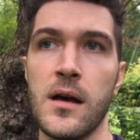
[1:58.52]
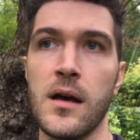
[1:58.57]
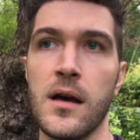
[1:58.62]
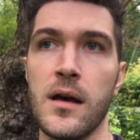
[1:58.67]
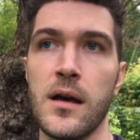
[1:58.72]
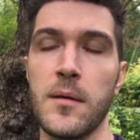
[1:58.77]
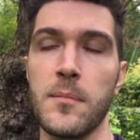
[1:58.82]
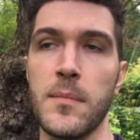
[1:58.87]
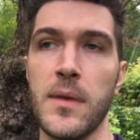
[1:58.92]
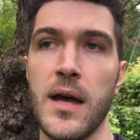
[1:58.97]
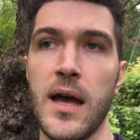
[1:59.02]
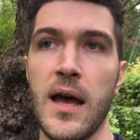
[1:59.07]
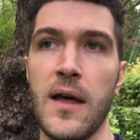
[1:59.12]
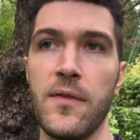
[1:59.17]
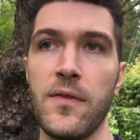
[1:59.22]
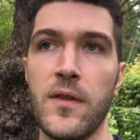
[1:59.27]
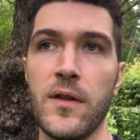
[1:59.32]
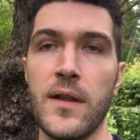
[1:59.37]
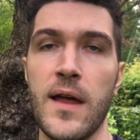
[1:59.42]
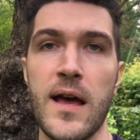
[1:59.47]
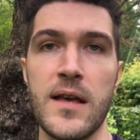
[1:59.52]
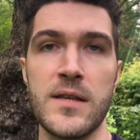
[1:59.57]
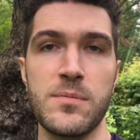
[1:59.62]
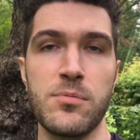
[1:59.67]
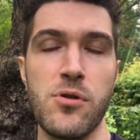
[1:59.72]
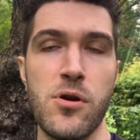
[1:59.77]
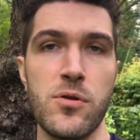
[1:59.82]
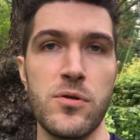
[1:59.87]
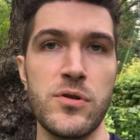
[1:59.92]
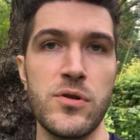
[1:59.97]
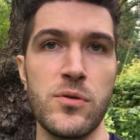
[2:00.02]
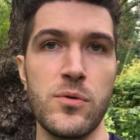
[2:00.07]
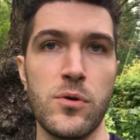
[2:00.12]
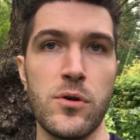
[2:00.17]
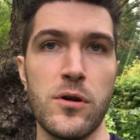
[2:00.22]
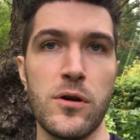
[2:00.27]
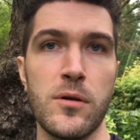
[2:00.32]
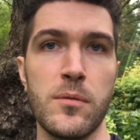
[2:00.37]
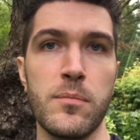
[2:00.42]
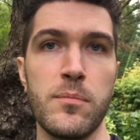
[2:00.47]
At the last Pro
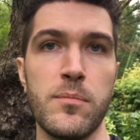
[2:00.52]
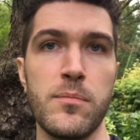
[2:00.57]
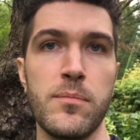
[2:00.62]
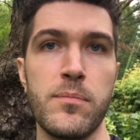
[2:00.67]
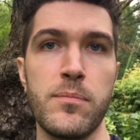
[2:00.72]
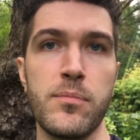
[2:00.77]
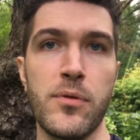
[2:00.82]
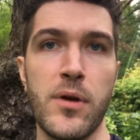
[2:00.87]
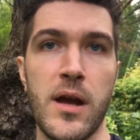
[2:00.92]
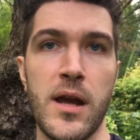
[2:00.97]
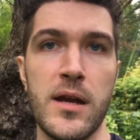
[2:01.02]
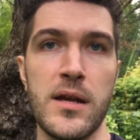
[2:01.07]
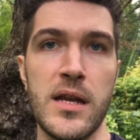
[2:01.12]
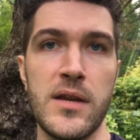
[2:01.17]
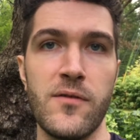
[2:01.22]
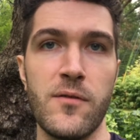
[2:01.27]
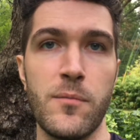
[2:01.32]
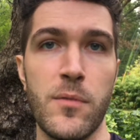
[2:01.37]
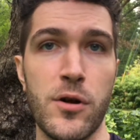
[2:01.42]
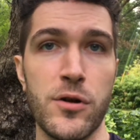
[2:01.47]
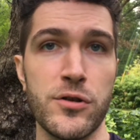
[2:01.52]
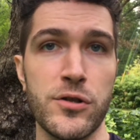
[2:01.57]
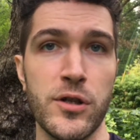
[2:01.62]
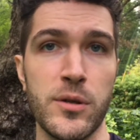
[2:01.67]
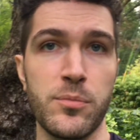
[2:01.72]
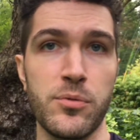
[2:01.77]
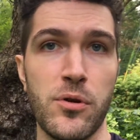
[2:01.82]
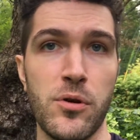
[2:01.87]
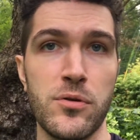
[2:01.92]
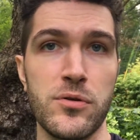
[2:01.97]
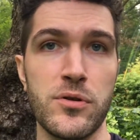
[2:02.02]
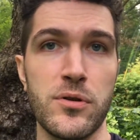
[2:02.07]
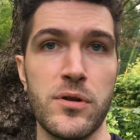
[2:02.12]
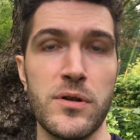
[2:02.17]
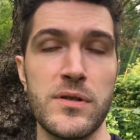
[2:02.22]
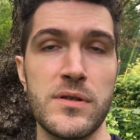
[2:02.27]
Tour, Brian David Marshall, the Pro Tour